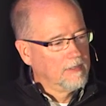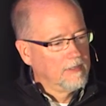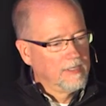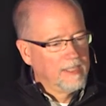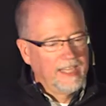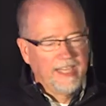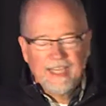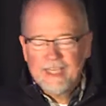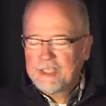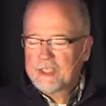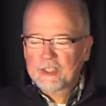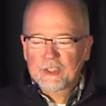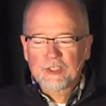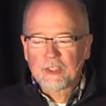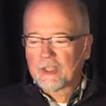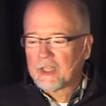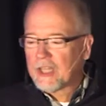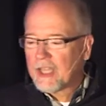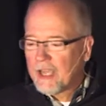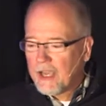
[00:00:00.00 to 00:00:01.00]
He just
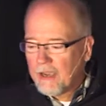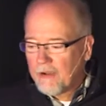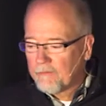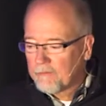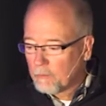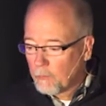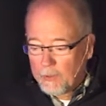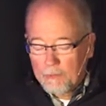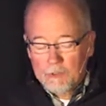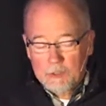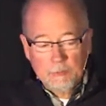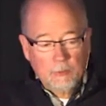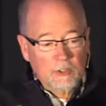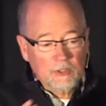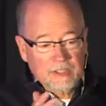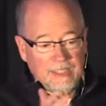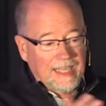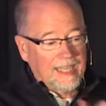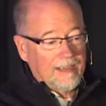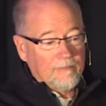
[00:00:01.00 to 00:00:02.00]
loved. We were
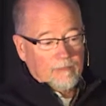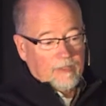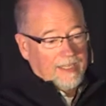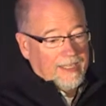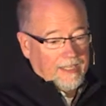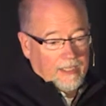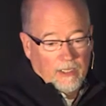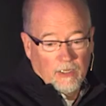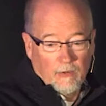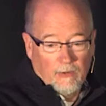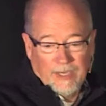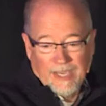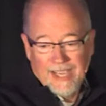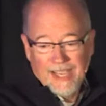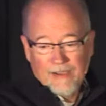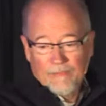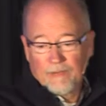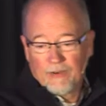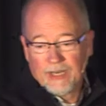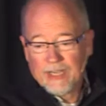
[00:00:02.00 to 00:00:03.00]
supposed to have a
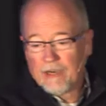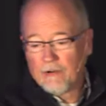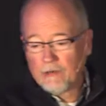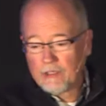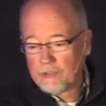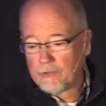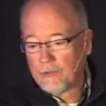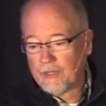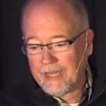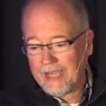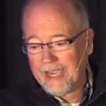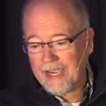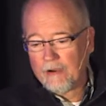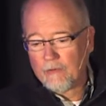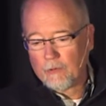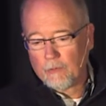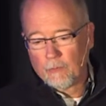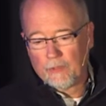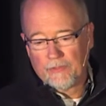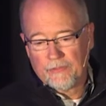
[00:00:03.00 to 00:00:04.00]
half an hour to an
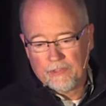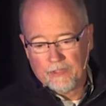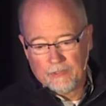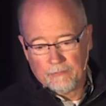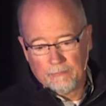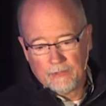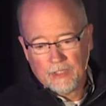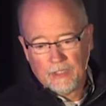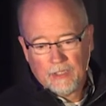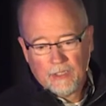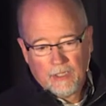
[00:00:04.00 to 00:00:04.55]
hour with him.